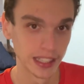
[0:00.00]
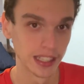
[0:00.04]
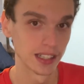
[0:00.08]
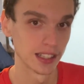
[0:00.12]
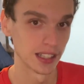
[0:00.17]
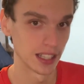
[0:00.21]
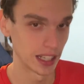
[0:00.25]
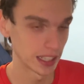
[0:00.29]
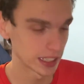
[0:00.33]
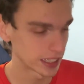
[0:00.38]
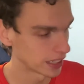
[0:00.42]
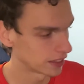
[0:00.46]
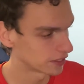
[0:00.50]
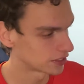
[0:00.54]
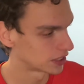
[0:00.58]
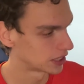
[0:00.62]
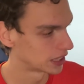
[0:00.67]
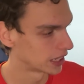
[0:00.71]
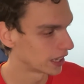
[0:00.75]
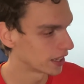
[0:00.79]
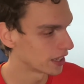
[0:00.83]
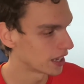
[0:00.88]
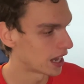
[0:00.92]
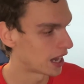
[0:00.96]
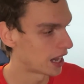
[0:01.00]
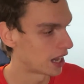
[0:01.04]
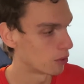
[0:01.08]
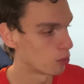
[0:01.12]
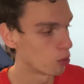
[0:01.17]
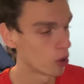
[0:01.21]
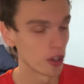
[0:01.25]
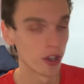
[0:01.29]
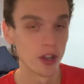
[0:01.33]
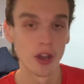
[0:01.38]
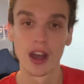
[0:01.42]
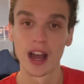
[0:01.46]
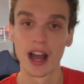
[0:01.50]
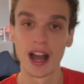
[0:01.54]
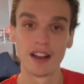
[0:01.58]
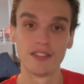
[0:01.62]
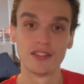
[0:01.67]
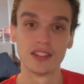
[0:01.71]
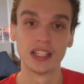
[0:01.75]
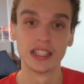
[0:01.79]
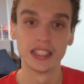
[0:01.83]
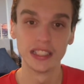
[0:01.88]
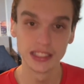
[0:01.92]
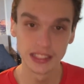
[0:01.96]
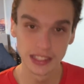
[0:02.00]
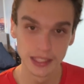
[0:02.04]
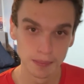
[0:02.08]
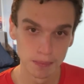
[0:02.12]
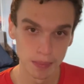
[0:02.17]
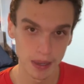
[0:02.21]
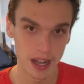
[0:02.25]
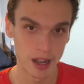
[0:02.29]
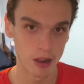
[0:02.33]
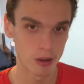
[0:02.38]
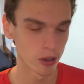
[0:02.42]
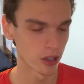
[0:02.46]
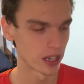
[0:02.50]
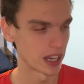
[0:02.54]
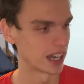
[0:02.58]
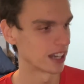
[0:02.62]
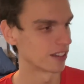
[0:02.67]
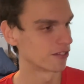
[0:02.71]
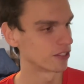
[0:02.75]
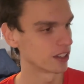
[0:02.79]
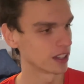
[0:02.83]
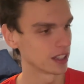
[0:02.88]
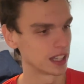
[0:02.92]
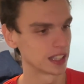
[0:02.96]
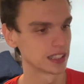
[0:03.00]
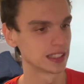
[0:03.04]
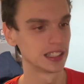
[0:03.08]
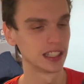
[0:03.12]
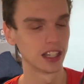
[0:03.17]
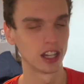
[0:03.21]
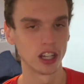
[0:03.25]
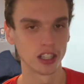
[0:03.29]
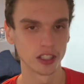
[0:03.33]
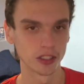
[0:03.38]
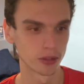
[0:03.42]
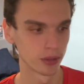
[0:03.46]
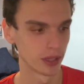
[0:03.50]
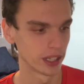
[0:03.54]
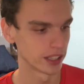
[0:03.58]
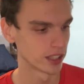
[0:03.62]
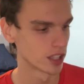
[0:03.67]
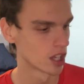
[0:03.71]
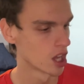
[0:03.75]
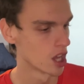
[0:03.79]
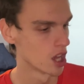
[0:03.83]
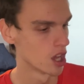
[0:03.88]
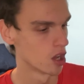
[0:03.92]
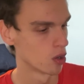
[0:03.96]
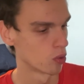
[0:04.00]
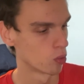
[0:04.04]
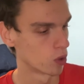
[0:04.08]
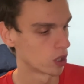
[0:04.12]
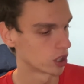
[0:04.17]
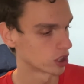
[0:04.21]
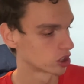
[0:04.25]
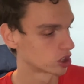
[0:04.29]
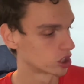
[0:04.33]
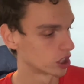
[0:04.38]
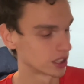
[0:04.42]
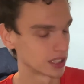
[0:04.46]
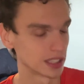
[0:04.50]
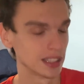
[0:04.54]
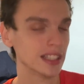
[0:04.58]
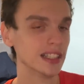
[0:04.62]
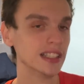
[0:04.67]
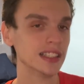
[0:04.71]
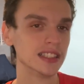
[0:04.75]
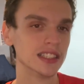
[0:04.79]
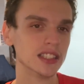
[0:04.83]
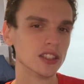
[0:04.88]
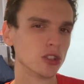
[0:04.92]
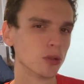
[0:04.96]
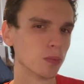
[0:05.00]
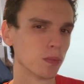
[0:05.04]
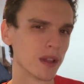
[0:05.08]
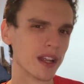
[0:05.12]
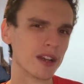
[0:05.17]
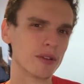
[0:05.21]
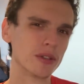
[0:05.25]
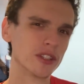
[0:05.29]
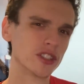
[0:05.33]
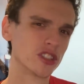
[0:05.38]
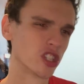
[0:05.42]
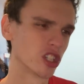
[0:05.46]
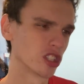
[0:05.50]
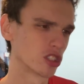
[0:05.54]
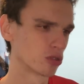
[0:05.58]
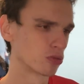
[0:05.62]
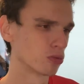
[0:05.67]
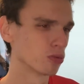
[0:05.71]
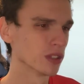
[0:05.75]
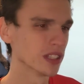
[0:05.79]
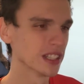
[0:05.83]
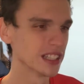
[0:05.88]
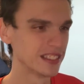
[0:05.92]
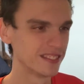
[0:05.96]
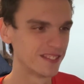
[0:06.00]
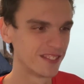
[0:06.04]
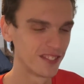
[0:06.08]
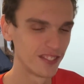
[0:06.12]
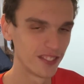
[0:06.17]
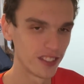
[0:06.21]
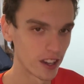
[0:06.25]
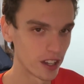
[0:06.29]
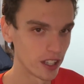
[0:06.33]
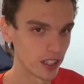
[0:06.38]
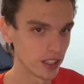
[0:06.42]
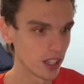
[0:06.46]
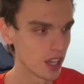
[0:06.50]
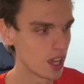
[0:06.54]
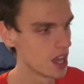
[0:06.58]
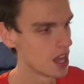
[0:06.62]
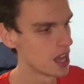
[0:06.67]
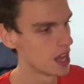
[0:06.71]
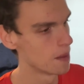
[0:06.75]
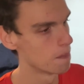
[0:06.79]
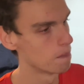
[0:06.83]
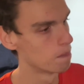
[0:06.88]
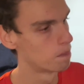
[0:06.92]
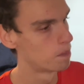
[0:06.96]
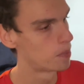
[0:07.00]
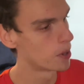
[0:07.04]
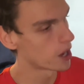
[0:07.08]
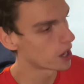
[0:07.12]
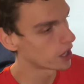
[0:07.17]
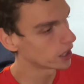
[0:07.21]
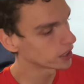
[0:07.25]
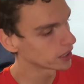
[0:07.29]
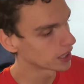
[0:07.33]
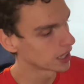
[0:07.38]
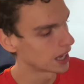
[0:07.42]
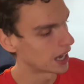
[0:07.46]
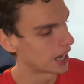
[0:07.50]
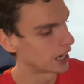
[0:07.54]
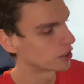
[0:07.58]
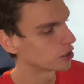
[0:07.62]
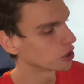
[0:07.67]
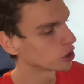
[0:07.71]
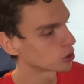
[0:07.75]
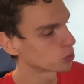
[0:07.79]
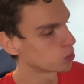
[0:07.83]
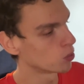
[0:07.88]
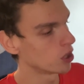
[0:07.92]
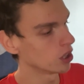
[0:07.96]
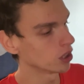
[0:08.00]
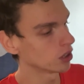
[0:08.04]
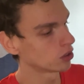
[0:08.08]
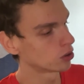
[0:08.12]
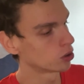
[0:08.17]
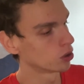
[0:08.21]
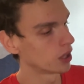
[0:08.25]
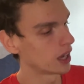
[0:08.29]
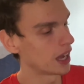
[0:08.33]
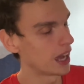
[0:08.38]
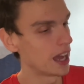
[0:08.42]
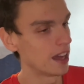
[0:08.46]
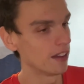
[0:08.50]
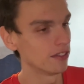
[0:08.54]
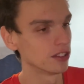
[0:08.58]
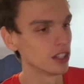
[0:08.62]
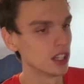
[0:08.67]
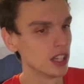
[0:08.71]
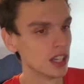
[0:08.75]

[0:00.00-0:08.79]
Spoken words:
like I've said, I want to have easy power. I felt like the 100 was just easy to play with, just really fun, but I just want to have